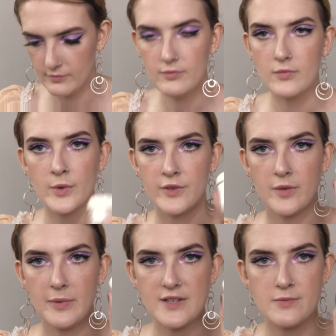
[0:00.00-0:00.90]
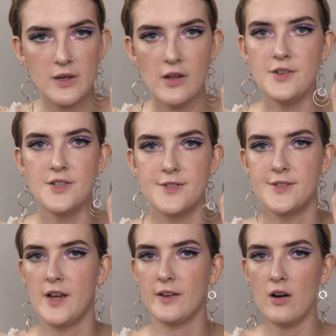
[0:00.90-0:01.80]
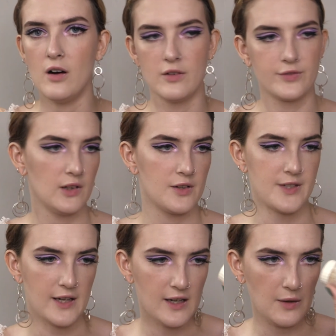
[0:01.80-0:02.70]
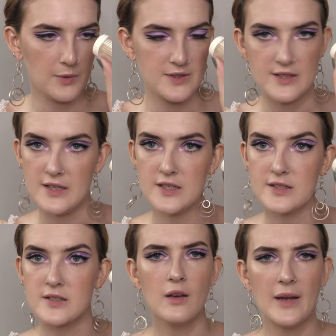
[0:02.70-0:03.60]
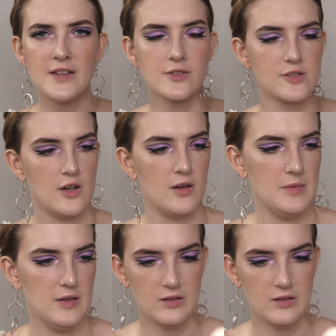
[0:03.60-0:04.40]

One of the best purchases I got off Glossier was this pencil sharpener.